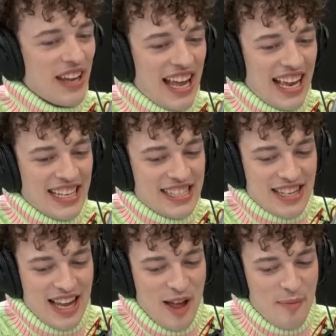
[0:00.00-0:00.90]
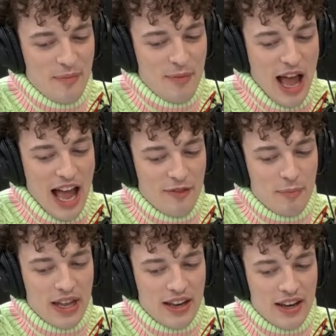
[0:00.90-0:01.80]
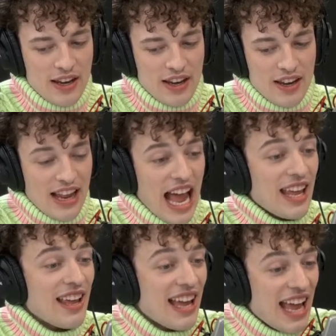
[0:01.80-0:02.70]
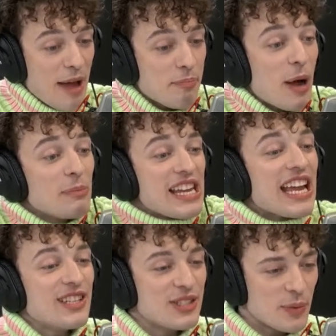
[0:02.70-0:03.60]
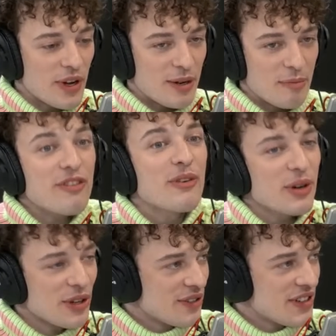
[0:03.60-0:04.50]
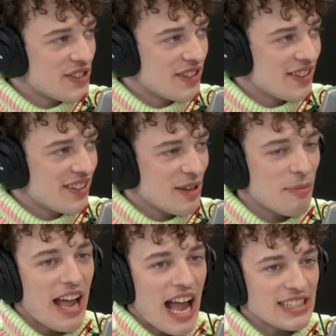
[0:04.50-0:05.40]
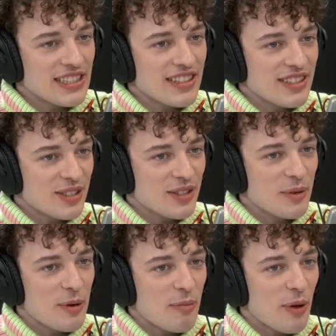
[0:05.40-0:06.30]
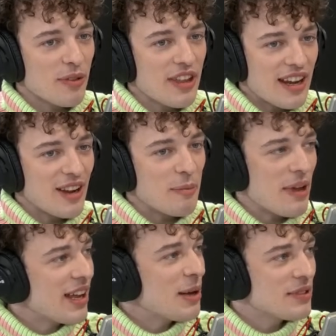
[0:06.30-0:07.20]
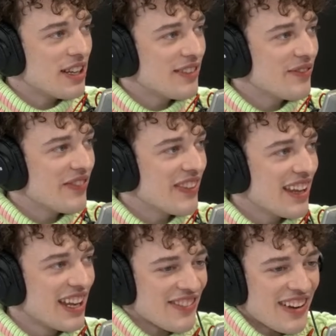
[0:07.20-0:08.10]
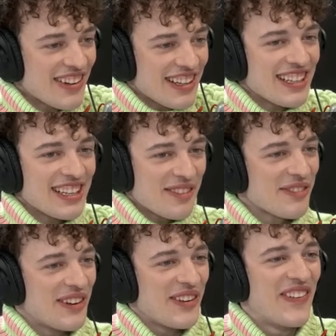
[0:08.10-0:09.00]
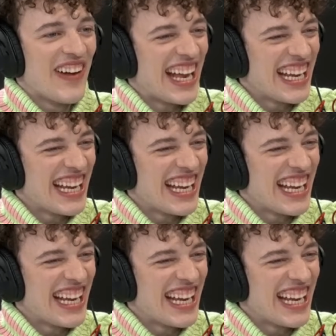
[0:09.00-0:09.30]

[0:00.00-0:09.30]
And I bumped into one before Eurovision by accident. We were both getting our makeup done in a very different way.